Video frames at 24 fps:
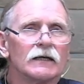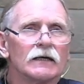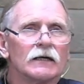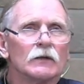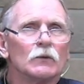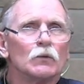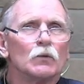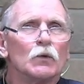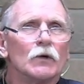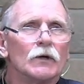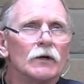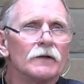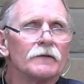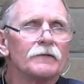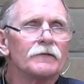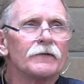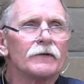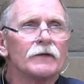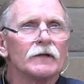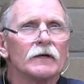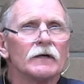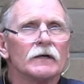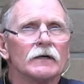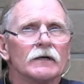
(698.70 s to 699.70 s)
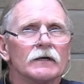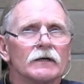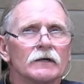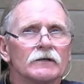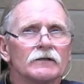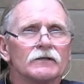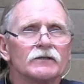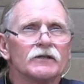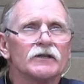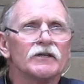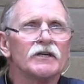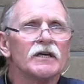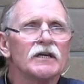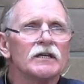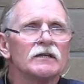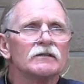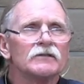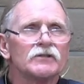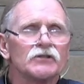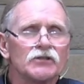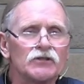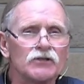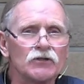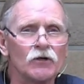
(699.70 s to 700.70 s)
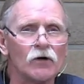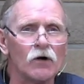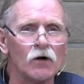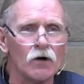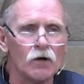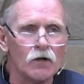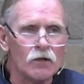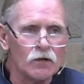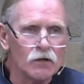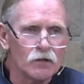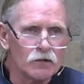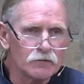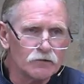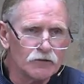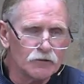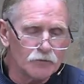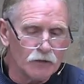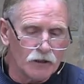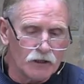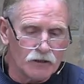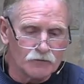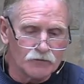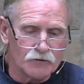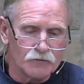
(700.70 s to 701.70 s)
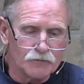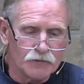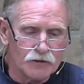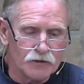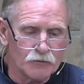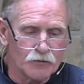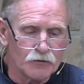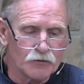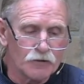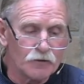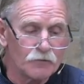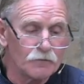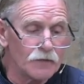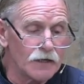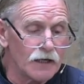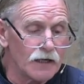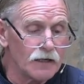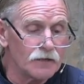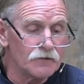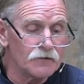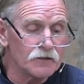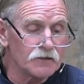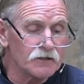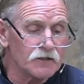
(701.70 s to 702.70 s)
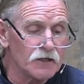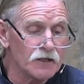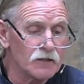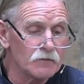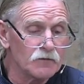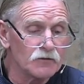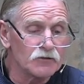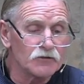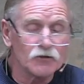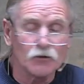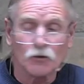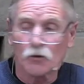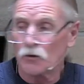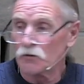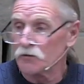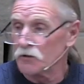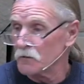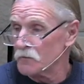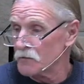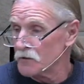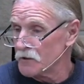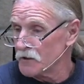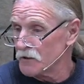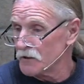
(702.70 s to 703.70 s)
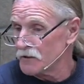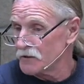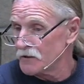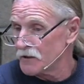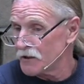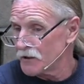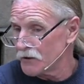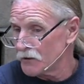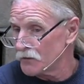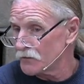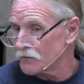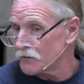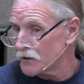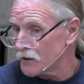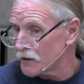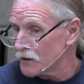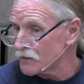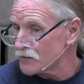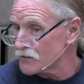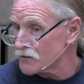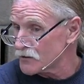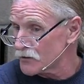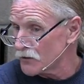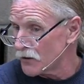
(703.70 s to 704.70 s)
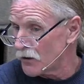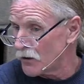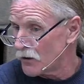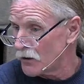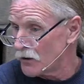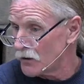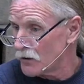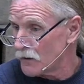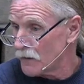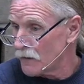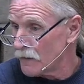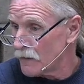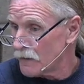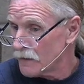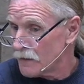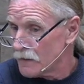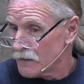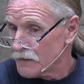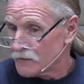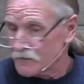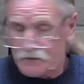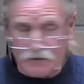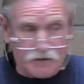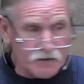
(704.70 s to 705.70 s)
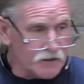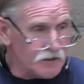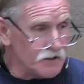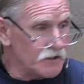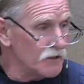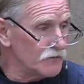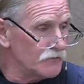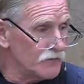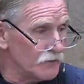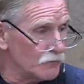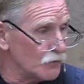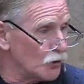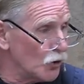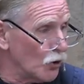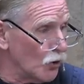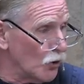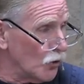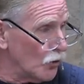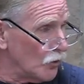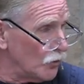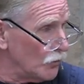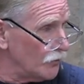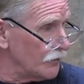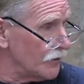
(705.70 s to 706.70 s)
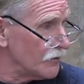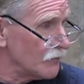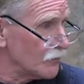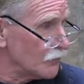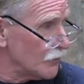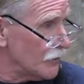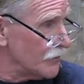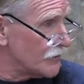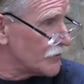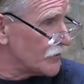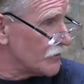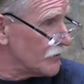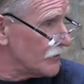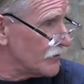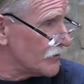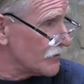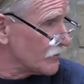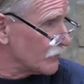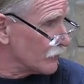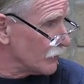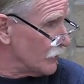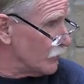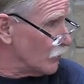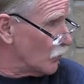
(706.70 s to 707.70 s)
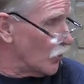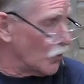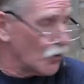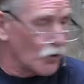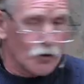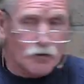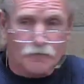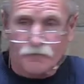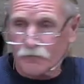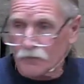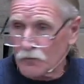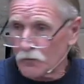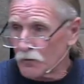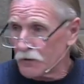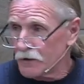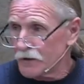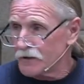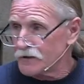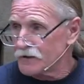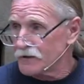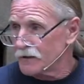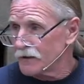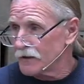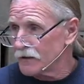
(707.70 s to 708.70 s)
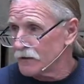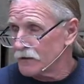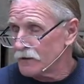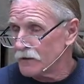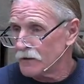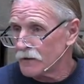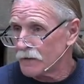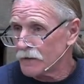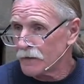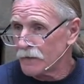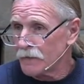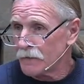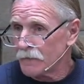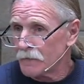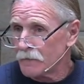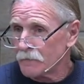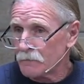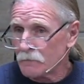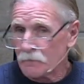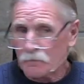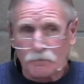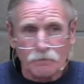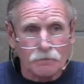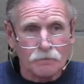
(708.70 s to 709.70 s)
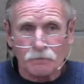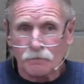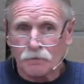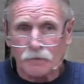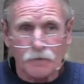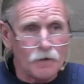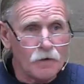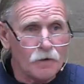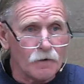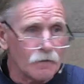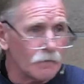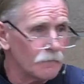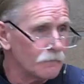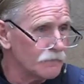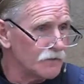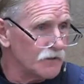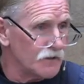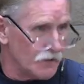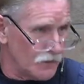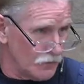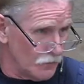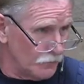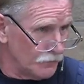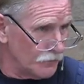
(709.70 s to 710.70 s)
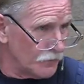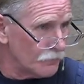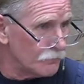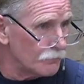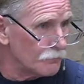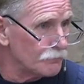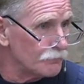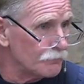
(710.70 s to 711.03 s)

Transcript: with King Saul. You might remember the man that came and told him that he had killed King Saul. Did he give him gold and riches and reward for what he did? No, he killed him.